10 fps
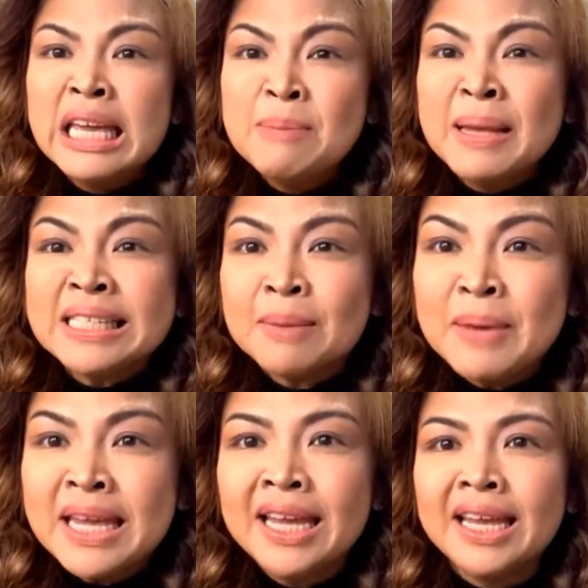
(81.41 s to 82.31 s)
Ibig
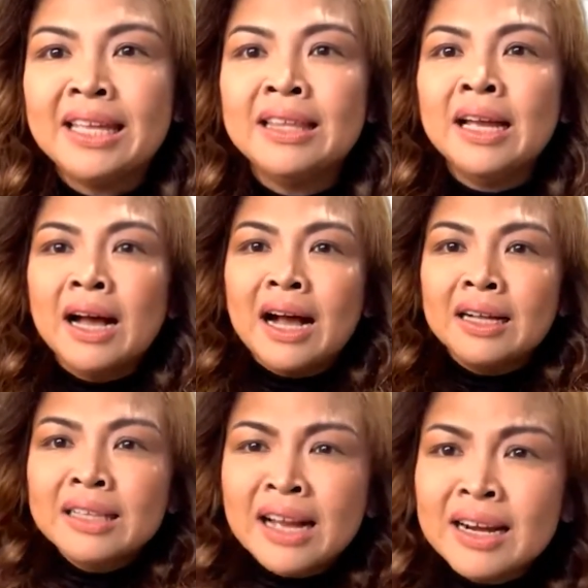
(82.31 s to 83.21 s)
sabihin,
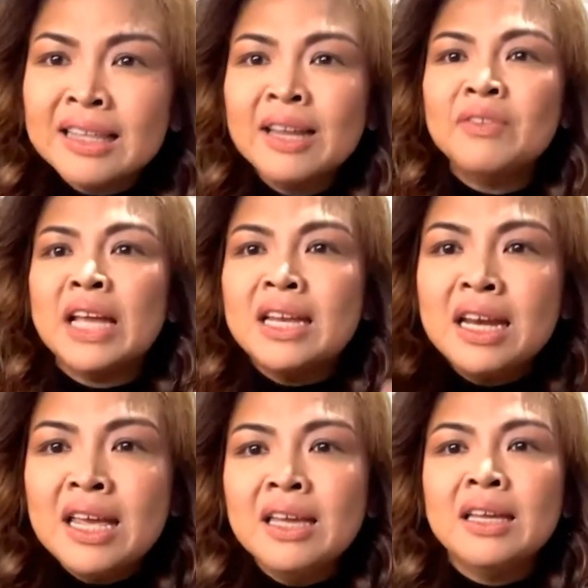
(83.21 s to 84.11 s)
ang narrative na
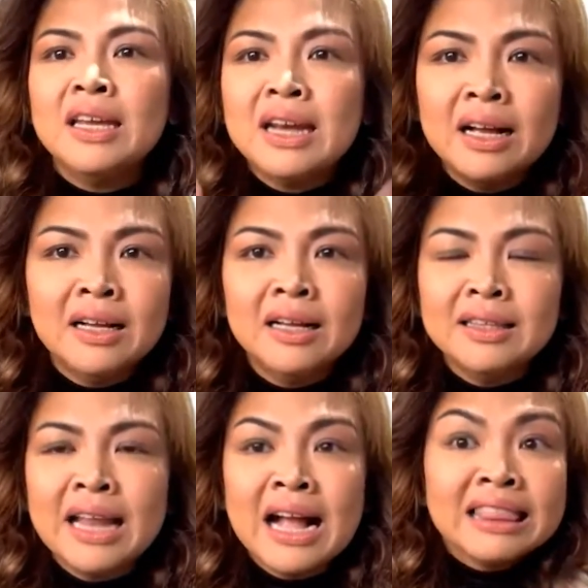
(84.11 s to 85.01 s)
hinihingi
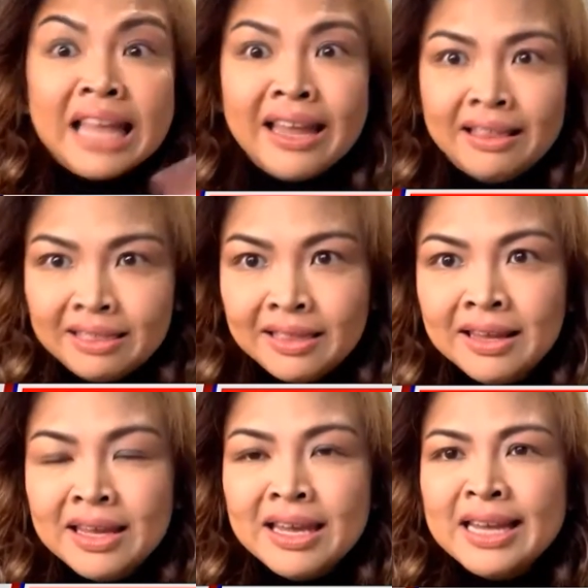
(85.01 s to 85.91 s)
natin
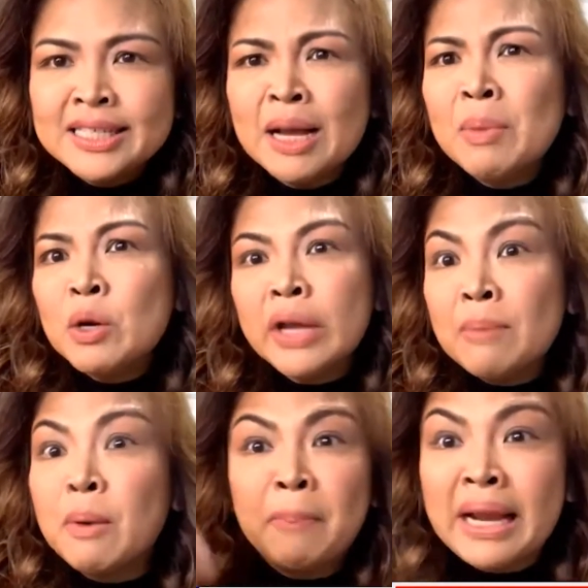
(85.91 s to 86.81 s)
is someone who
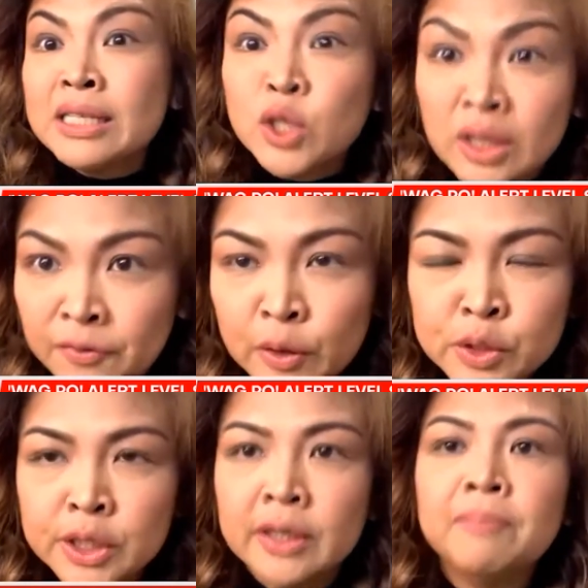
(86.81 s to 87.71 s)
can propel us to the
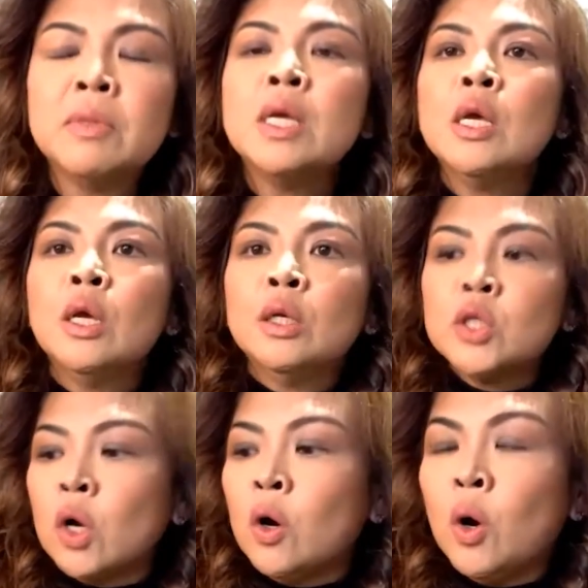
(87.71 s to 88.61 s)
future.
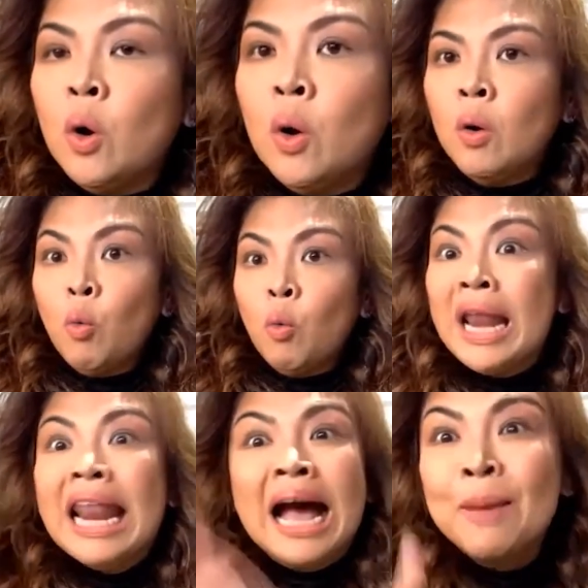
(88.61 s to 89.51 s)
So,
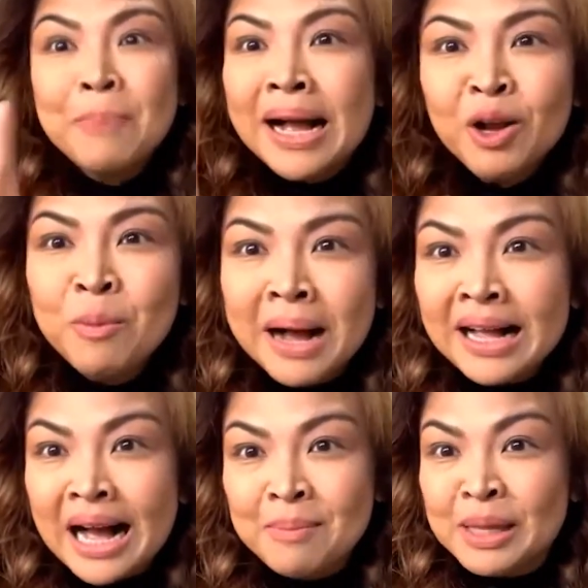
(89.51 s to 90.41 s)
wala pang
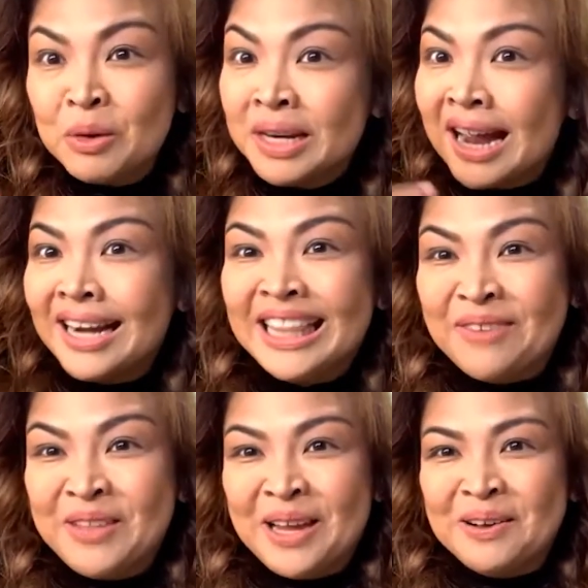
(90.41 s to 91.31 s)
gumagamit ng
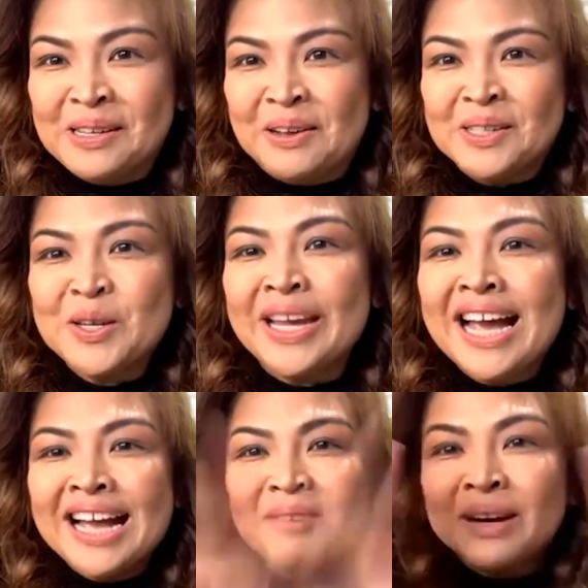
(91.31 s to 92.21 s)
narrative na yon, no? So,
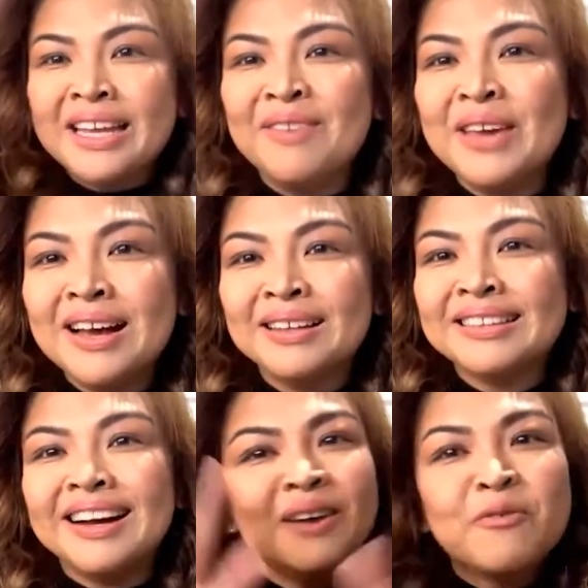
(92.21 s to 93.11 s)
ayan, we're giving out
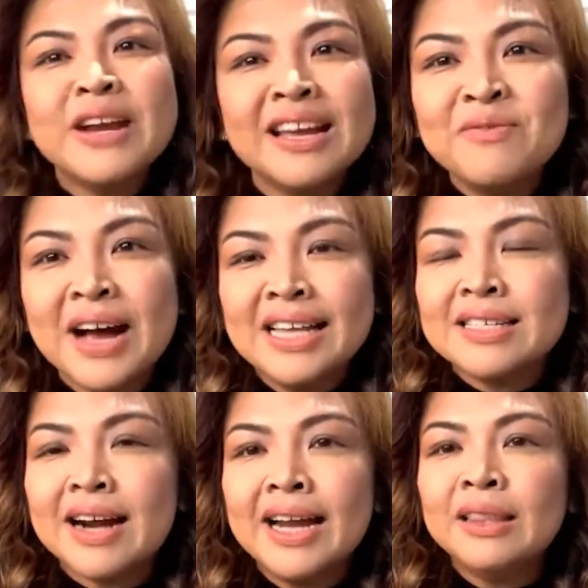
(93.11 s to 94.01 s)
free
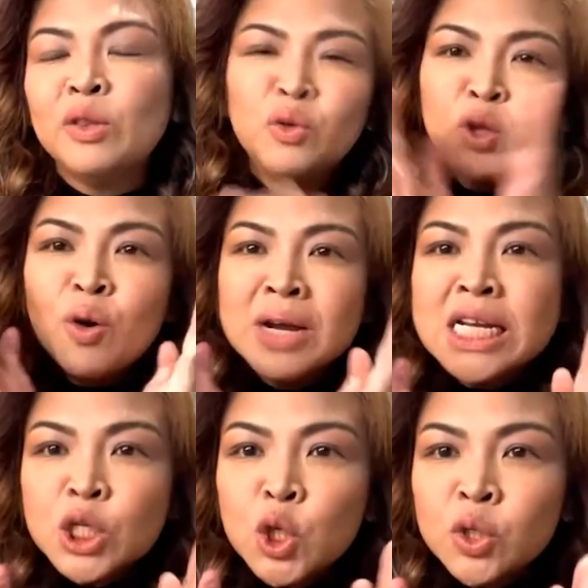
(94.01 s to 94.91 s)
advice, right? No
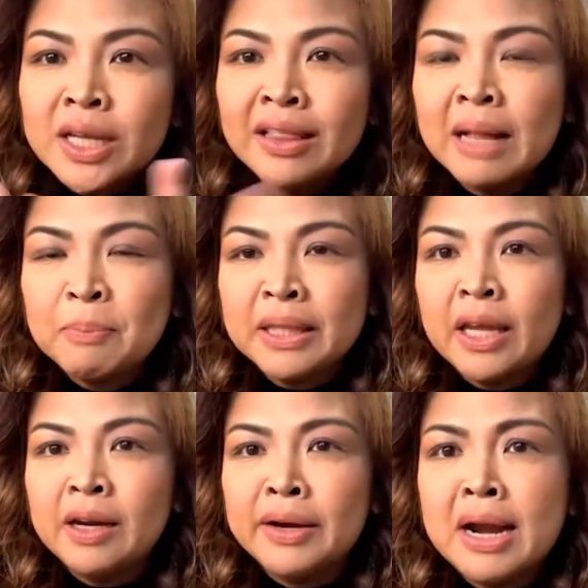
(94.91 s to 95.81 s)
one is using that
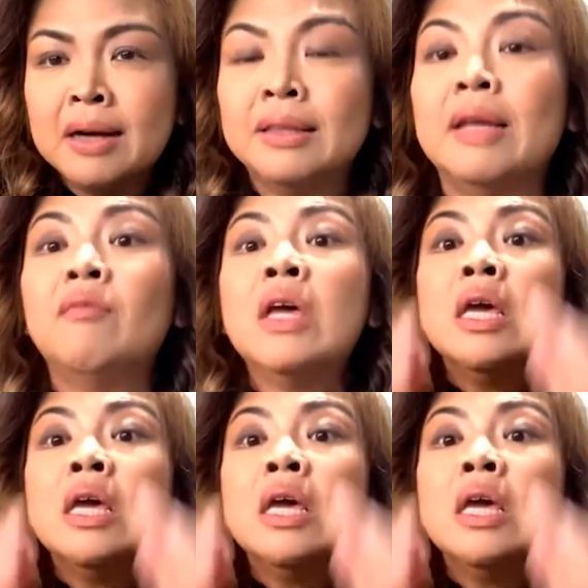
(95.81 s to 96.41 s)
particular narrative.